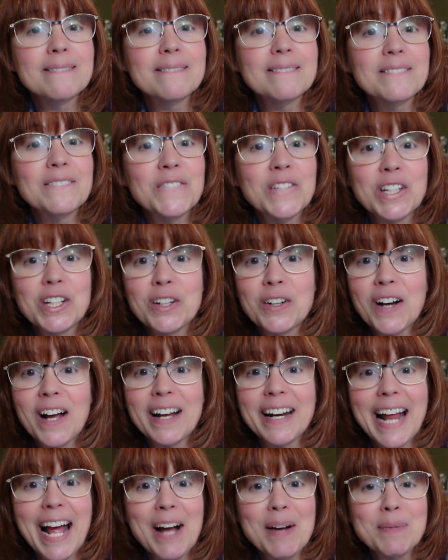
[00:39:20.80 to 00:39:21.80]
figure
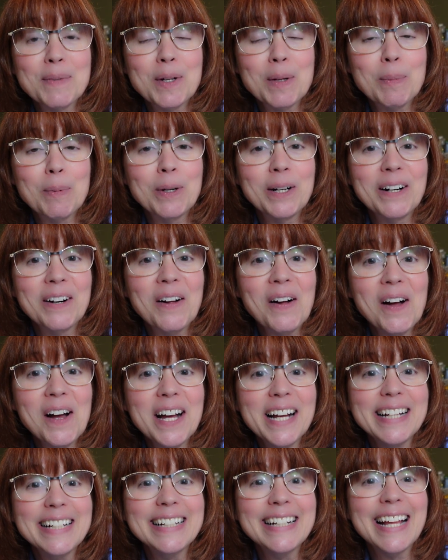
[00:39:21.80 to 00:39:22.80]
out how I'm going to put it
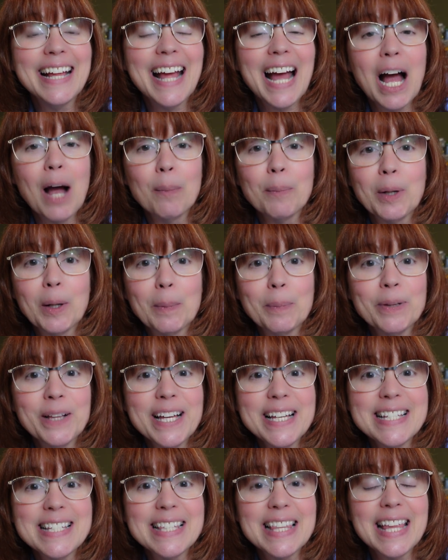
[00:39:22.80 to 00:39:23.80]
on, how I'm going to
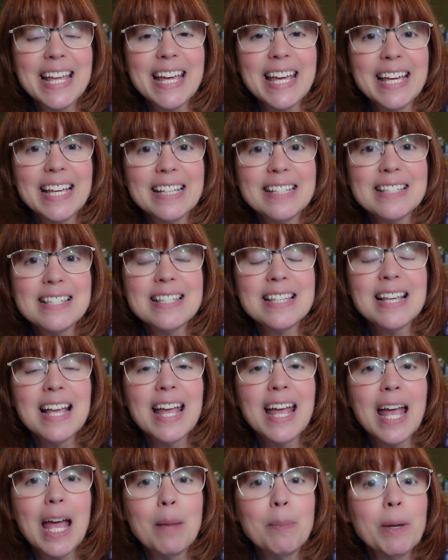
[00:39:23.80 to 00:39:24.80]
place things,
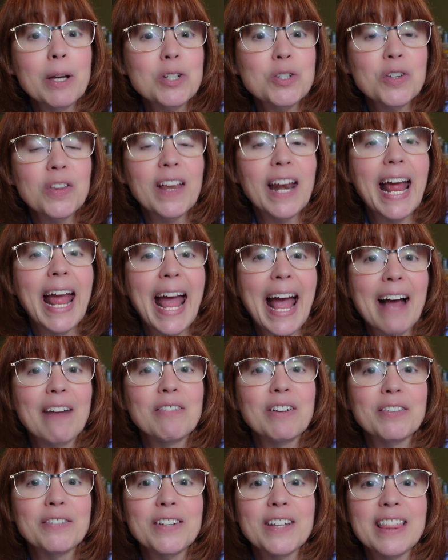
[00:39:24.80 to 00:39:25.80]
and make sure that I have
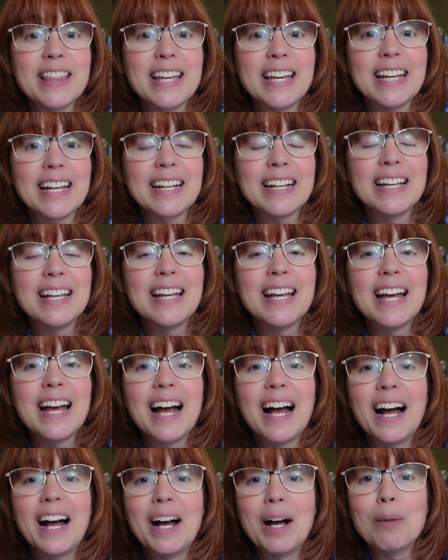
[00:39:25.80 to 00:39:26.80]
everything
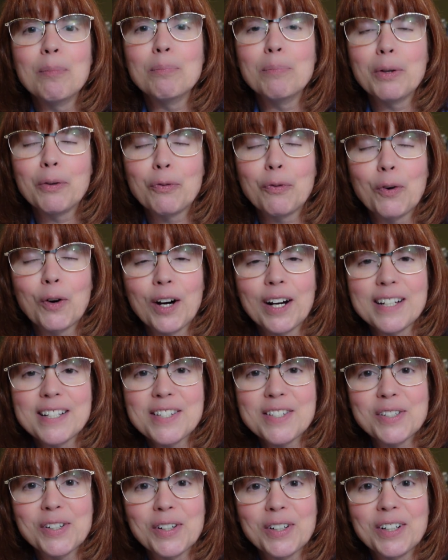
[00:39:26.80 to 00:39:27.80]
before I
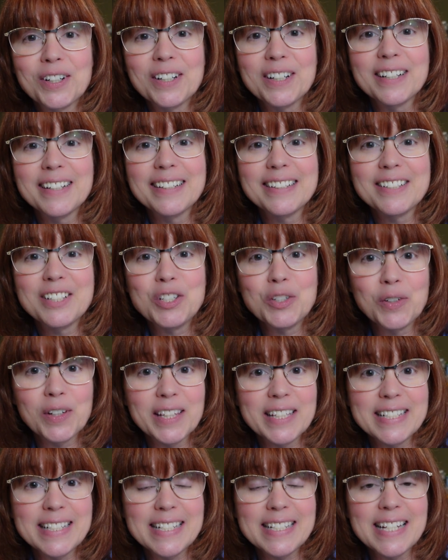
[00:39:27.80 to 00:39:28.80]
start doing
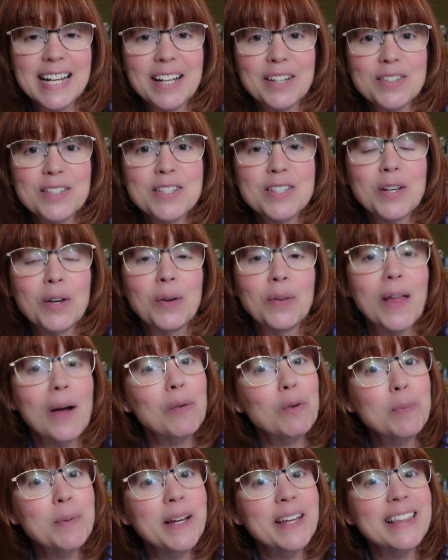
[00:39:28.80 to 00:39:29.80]
the details. So that
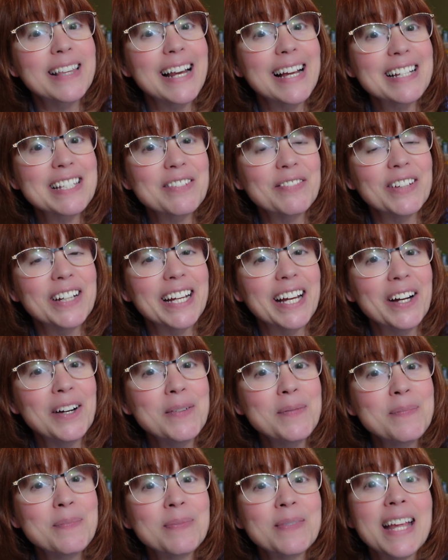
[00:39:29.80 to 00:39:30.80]
will be in the next video.
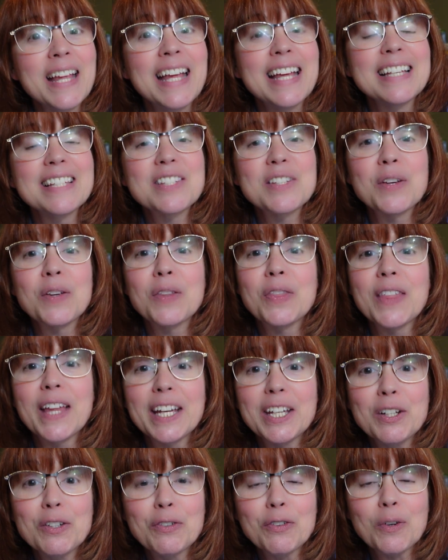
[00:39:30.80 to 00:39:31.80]
So
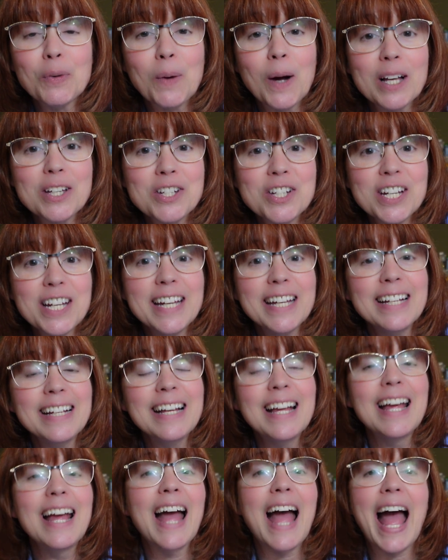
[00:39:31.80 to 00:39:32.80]
thank you for watching.
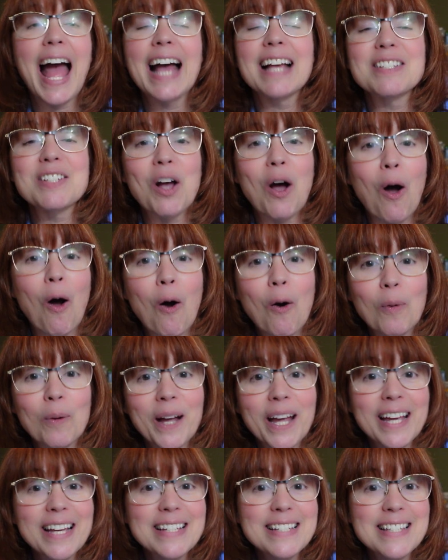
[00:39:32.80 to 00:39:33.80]
As
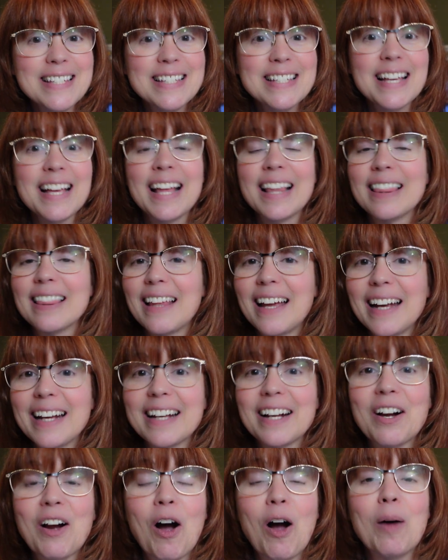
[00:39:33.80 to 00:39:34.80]
always,
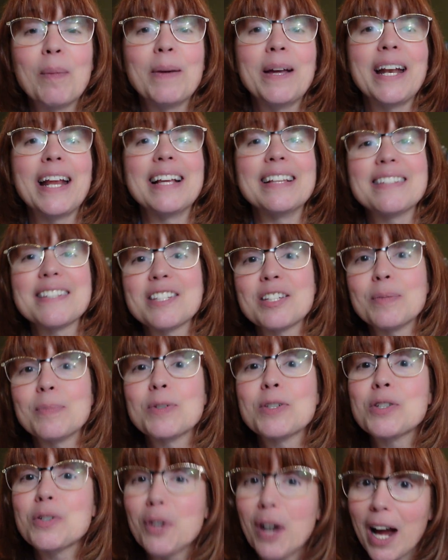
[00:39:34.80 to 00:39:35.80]
like, comment, and
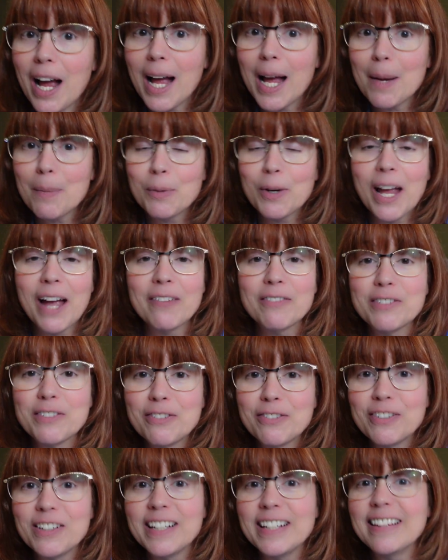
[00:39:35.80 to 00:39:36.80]
subscribe. We have to
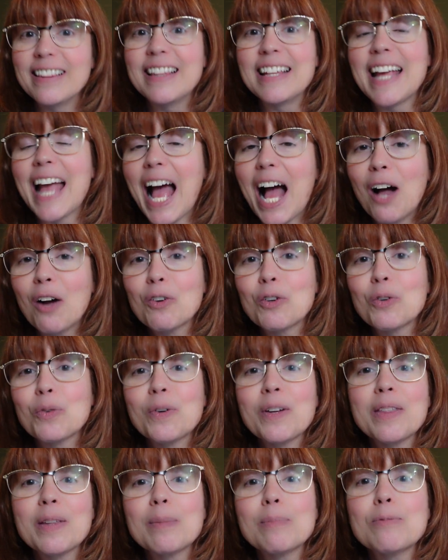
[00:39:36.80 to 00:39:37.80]
feed the
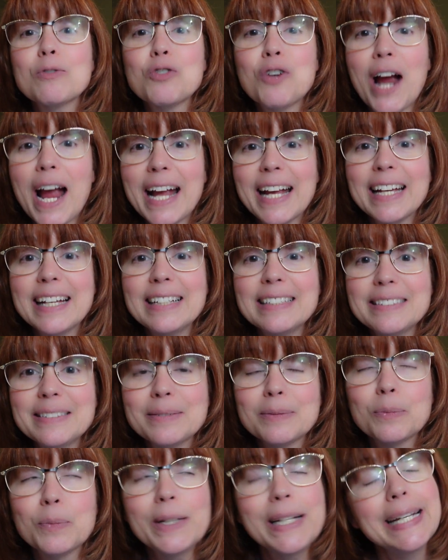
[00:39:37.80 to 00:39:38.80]
algorithm dragon.
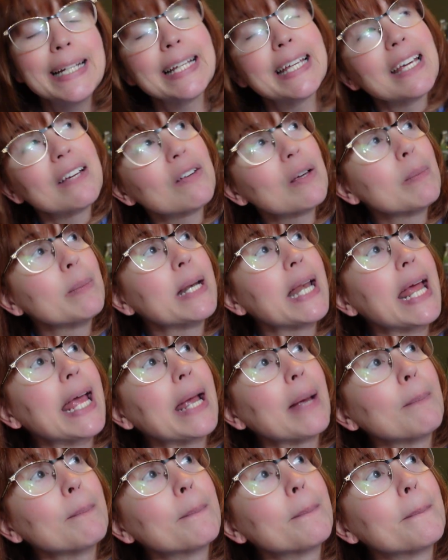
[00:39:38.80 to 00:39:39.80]
We need to give him a
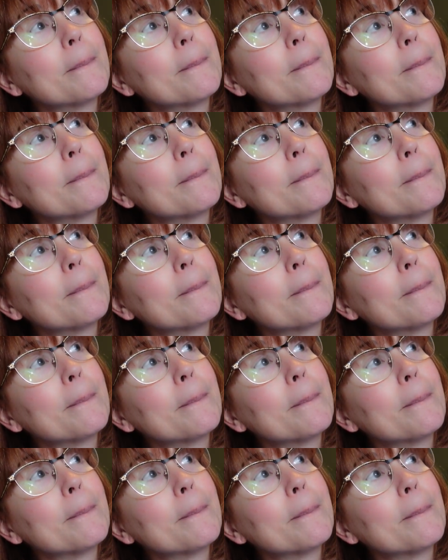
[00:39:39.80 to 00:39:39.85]
name.